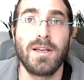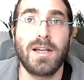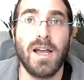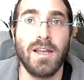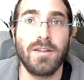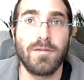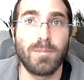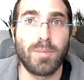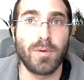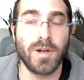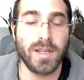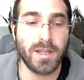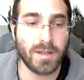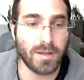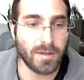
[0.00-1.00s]
kind of
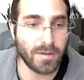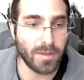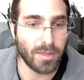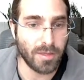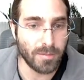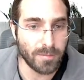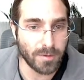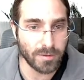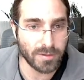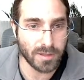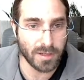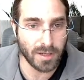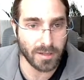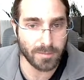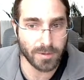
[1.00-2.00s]
break the
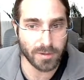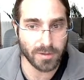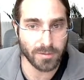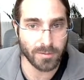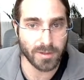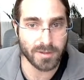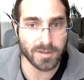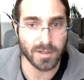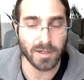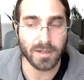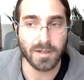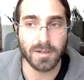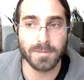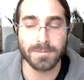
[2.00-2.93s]
multi-input heuristic.